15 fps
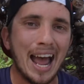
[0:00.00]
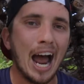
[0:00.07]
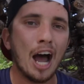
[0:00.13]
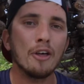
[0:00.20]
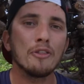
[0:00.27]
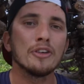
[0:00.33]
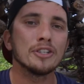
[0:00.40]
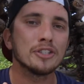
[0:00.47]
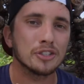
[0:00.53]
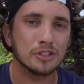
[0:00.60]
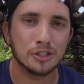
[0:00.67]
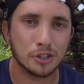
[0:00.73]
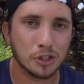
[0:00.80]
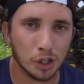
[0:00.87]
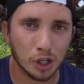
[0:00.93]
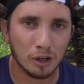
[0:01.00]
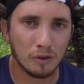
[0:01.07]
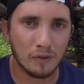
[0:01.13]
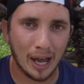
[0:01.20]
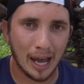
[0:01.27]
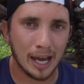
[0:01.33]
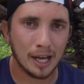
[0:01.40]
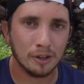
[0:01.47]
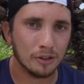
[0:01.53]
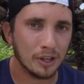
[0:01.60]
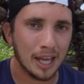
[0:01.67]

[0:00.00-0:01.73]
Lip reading: out this survey